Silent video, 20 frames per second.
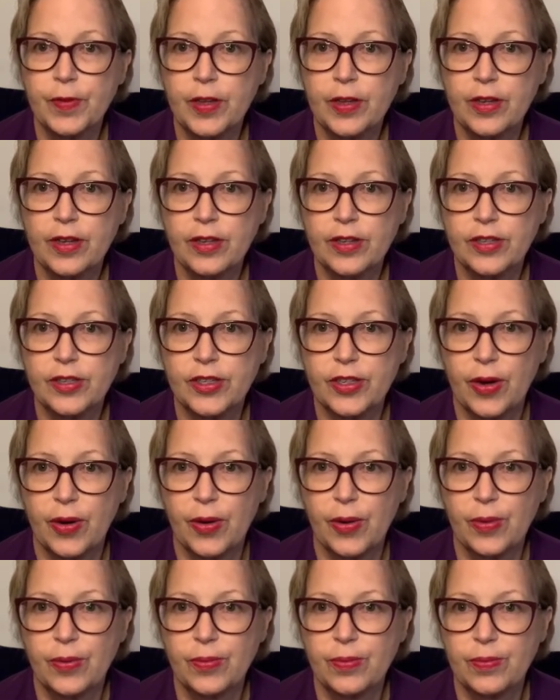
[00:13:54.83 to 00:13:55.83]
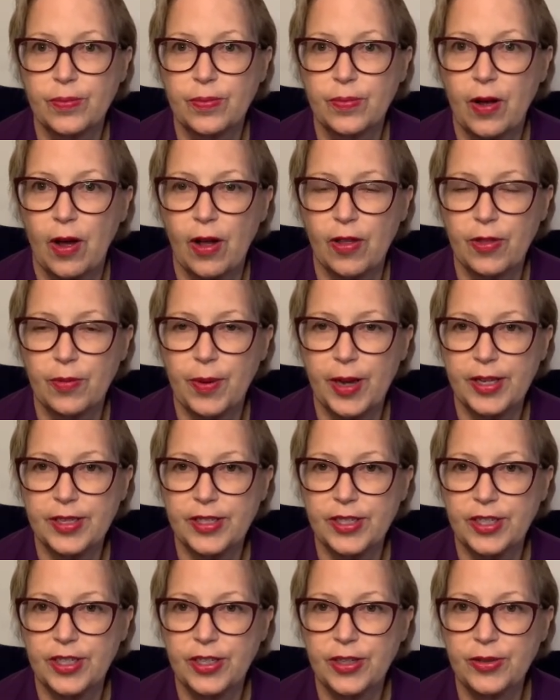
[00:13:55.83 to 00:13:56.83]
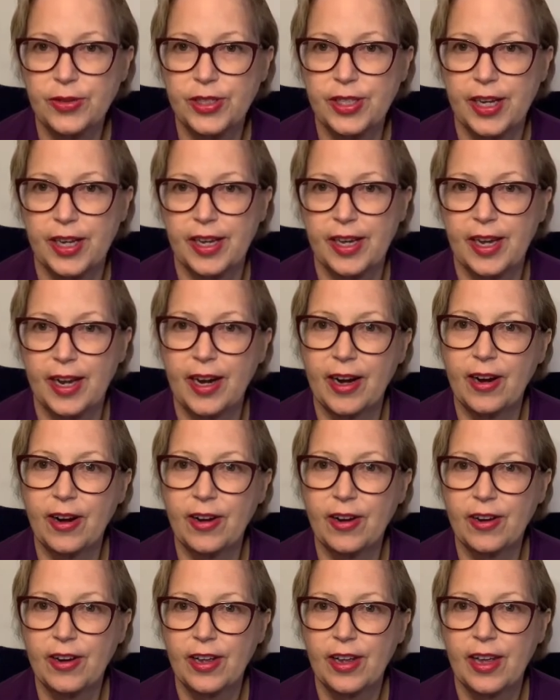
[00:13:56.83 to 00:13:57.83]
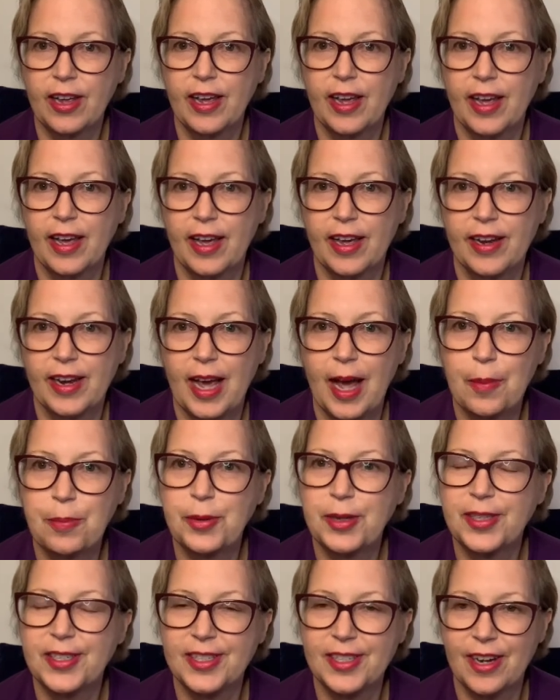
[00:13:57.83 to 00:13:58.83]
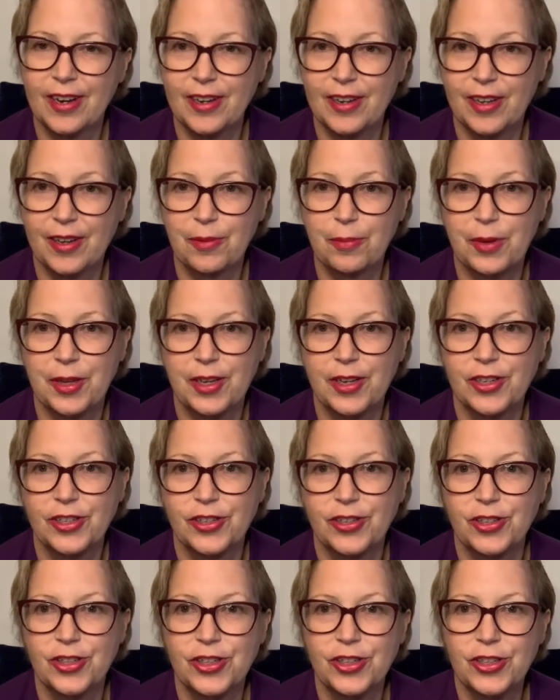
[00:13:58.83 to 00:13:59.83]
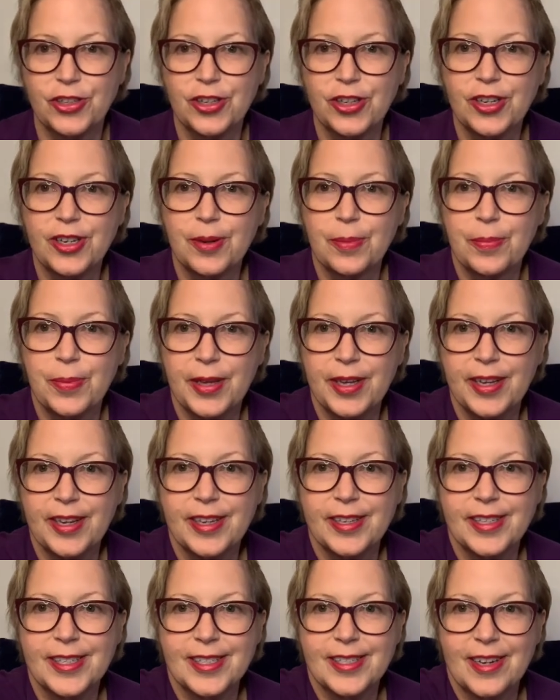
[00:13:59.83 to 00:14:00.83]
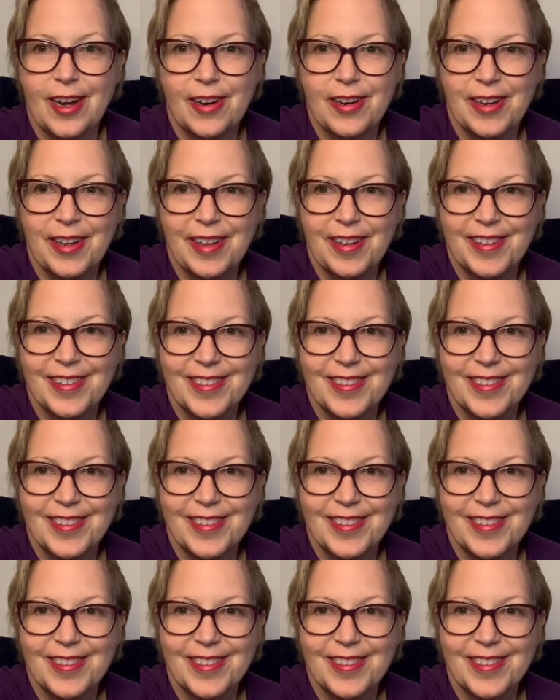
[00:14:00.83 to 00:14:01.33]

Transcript: So all the best to you. Take care and happy studying, because you should be studying.